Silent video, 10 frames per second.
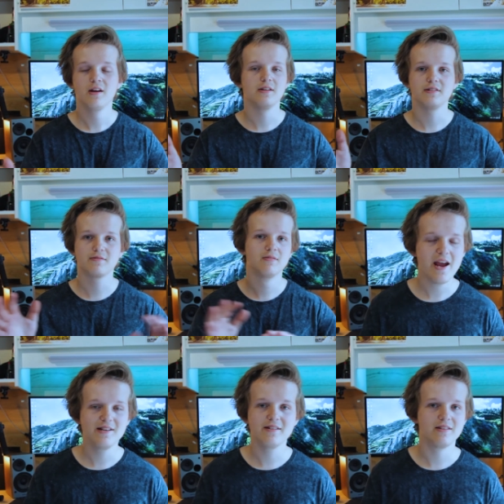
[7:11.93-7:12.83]
it's
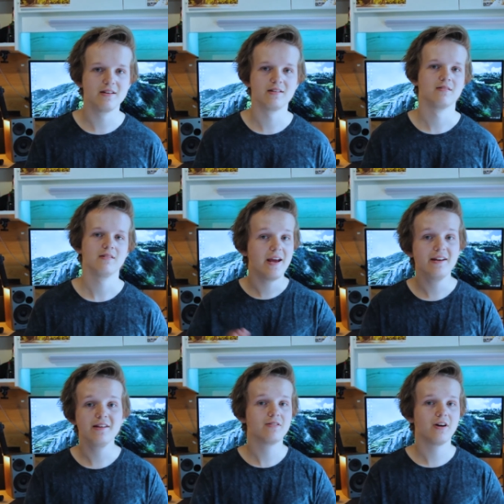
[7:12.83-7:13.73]
anything
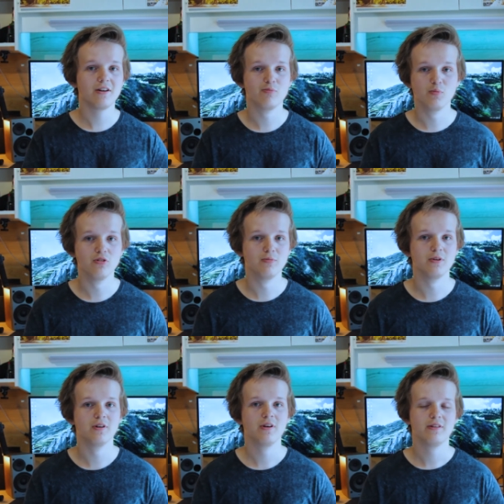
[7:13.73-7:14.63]
any kind of
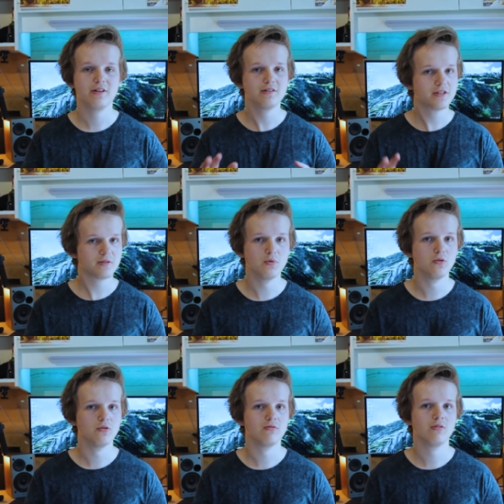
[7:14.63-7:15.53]
movement that is
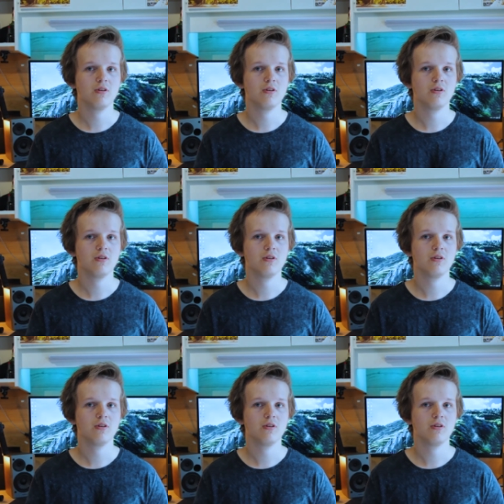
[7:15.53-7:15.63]
smooth